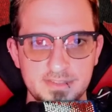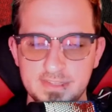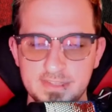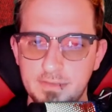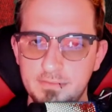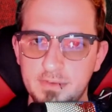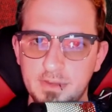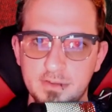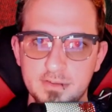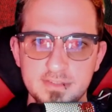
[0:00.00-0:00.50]

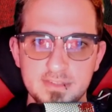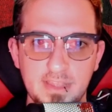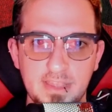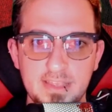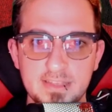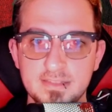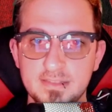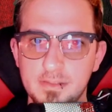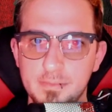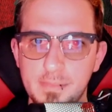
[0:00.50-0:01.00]
7 years
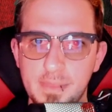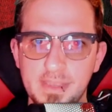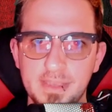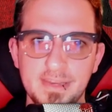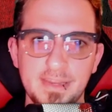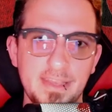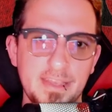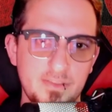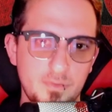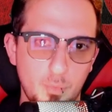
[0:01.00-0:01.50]
into the making.
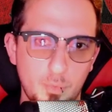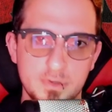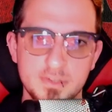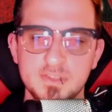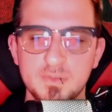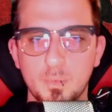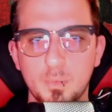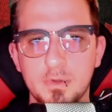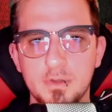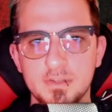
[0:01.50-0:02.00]
It gets worse
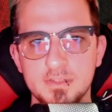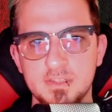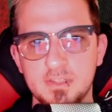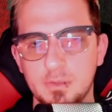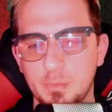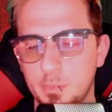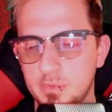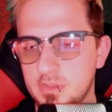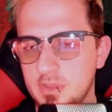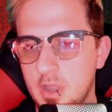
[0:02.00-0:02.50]
and worse, you
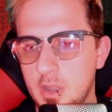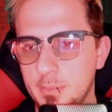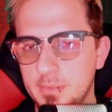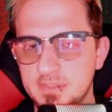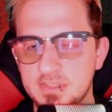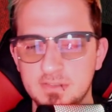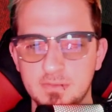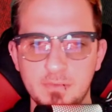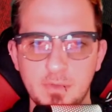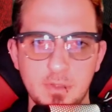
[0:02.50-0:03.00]
know, with the
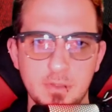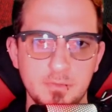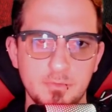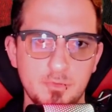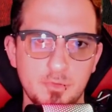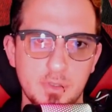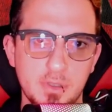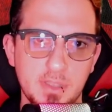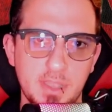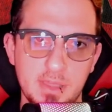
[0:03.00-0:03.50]
comments to
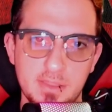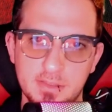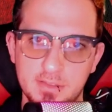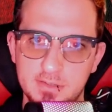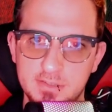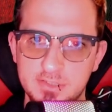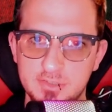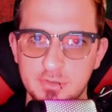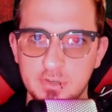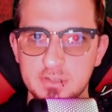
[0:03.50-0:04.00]
Volendrung and the
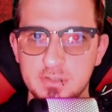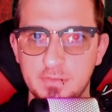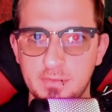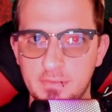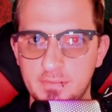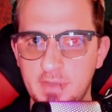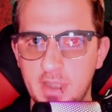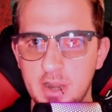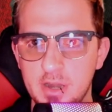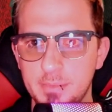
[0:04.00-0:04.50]
destructive
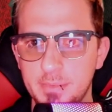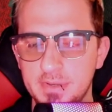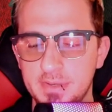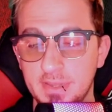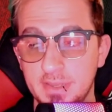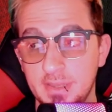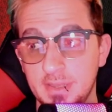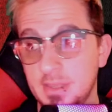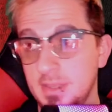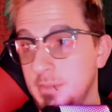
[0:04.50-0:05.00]
environment.
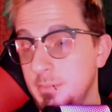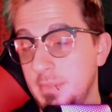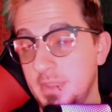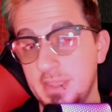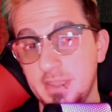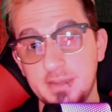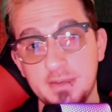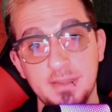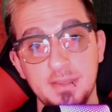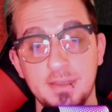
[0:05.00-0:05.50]

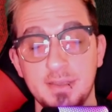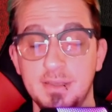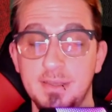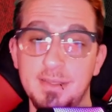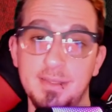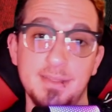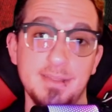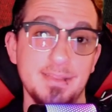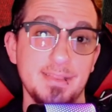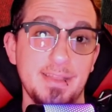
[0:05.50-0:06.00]
Man,
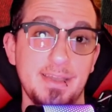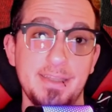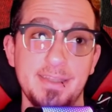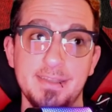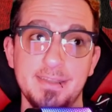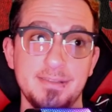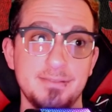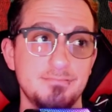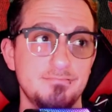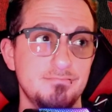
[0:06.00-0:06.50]

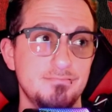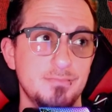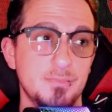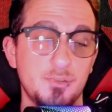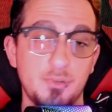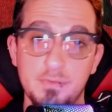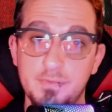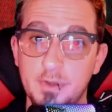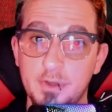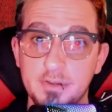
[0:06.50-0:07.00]
like,
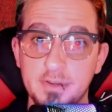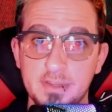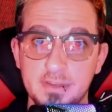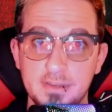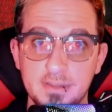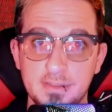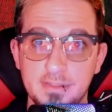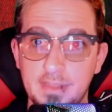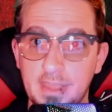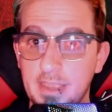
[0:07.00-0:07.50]
revert it.
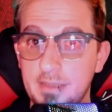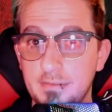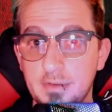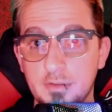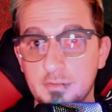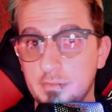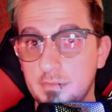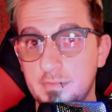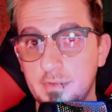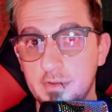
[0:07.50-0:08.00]
They haven't
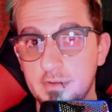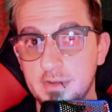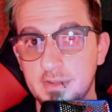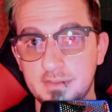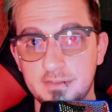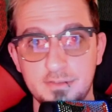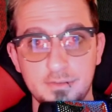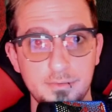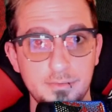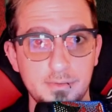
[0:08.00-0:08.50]
even reverted
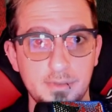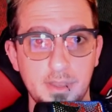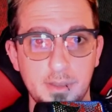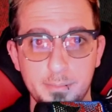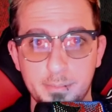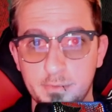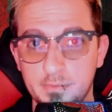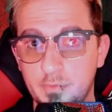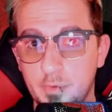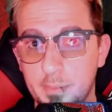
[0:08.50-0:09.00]
it to help
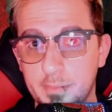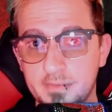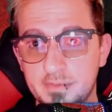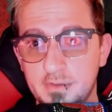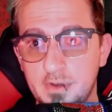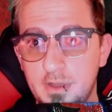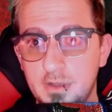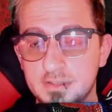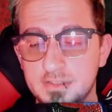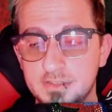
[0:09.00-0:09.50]
performance at
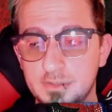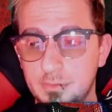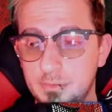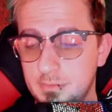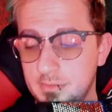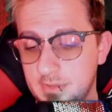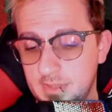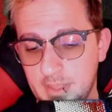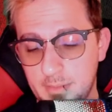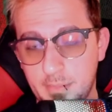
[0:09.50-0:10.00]
all. So,
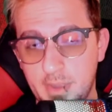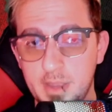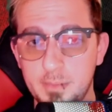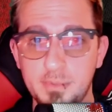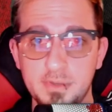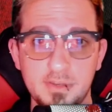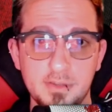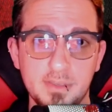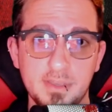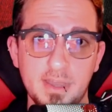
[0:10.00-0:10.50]
in my
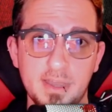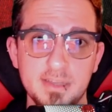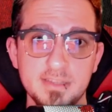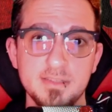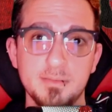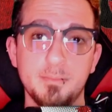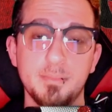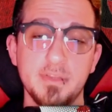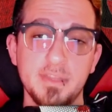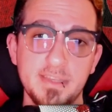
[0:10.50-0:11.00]
opinion,
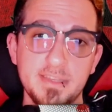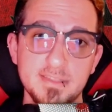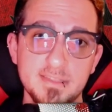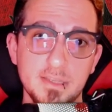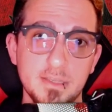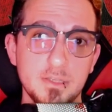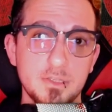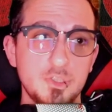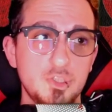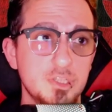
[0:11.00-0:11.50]
guys, please
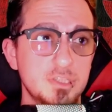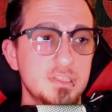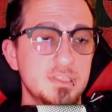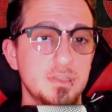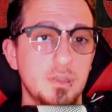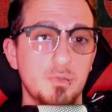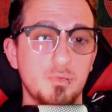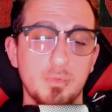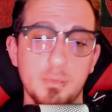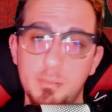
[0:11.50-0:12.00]
just
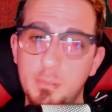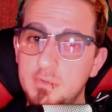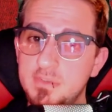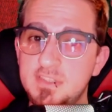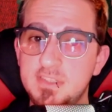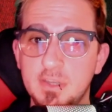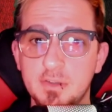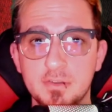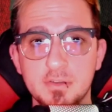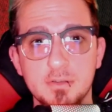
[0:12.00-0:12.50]
remove
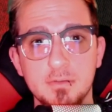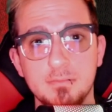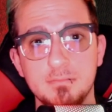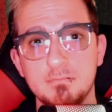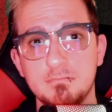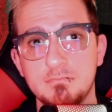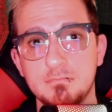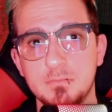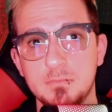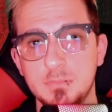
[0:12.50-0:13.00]
Cyrodiil.
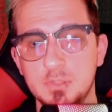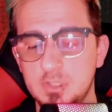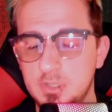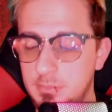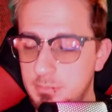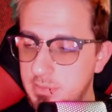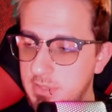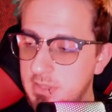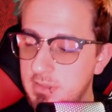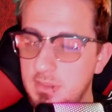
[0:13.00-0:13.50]

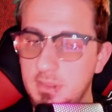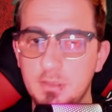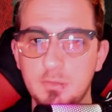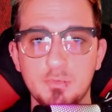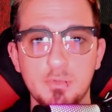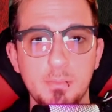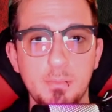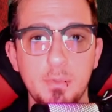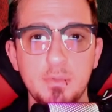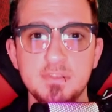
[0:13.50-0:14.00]
Completely
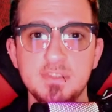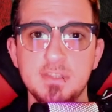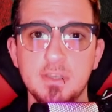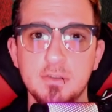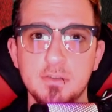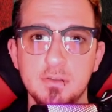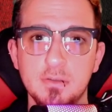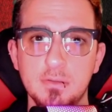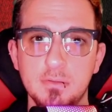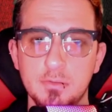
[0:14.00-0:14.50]
remove
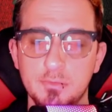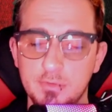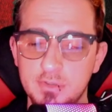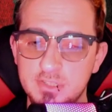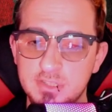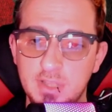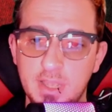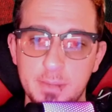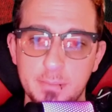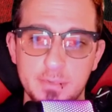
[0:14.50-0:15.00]
Cyrodiil.
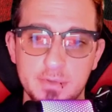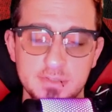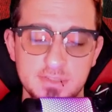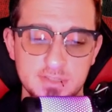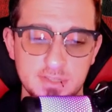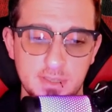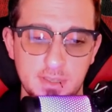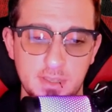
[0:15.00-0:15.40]
Rich Lambert's